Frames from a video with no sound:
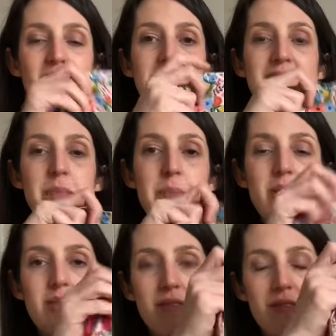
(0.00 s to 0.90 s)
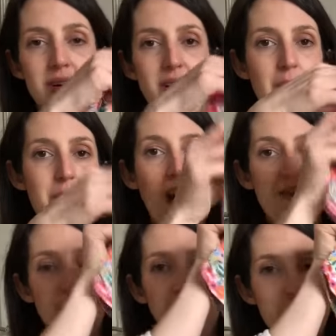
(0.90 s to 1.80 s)
in this beautiful um,
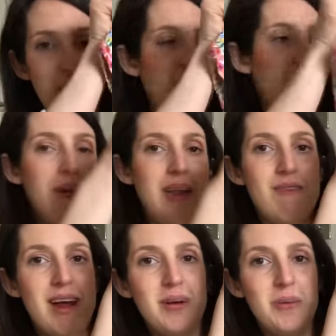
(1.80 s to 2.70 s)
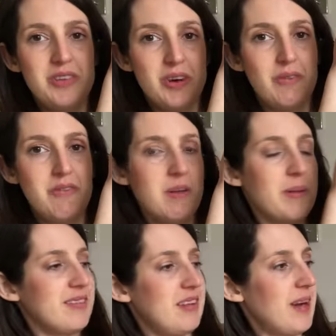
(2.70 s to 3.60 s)
rifle paper company, Rayon, which I got from
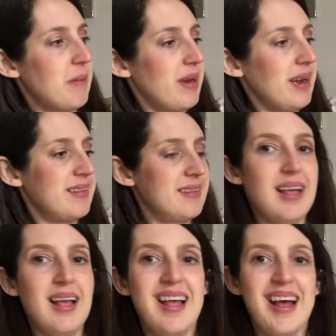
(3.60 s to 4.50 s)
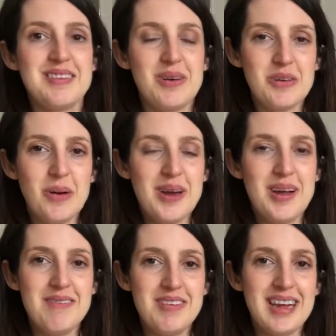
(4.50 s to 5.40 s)
Lamazi Fabrics. And so I was quite
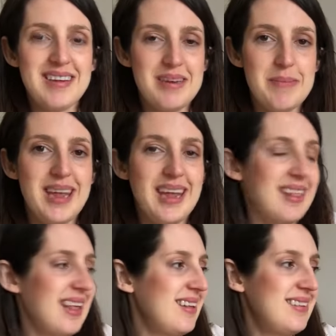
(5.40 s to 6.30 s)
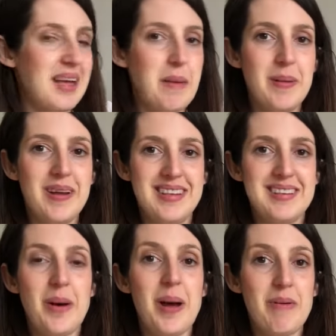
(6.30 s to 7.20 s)
nervous actually making this um, because
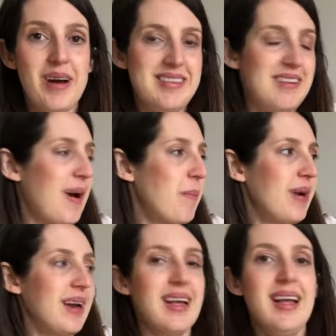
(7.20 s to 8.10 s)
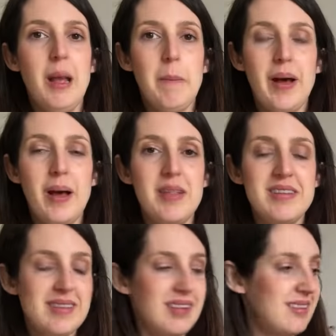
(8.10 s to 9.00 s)
it's quite a pricey fabric. But um,
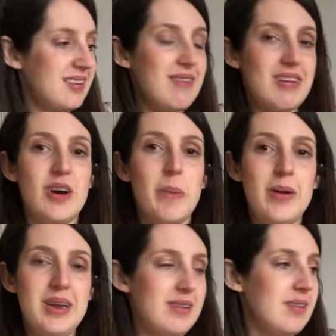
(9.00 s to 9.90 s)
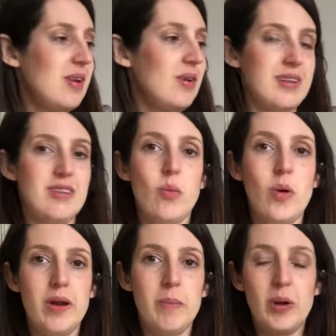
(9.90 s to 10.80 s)
this Stevie top only uses
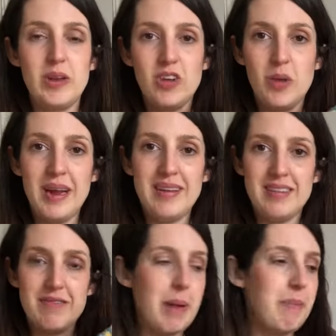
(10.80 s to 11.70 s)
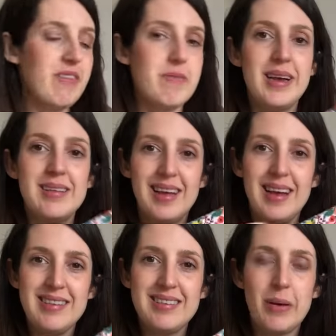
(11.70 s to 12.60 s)
1.2 metres of fabric for my
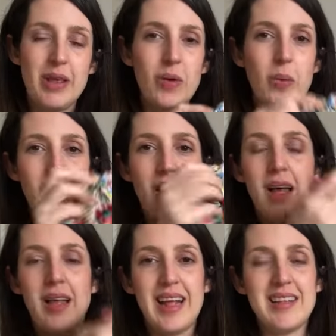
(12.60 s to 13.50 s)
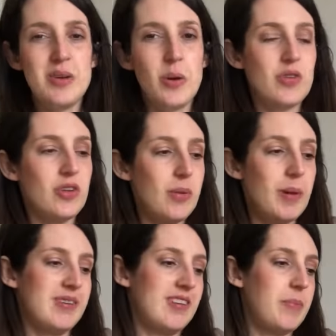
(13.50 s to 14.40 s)
size. So I thought, well, that's not too
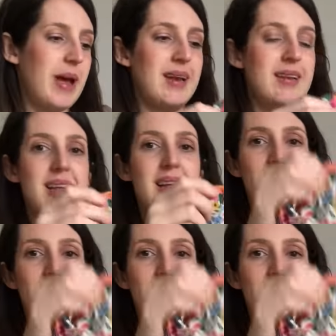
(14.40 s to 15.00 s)
much to spend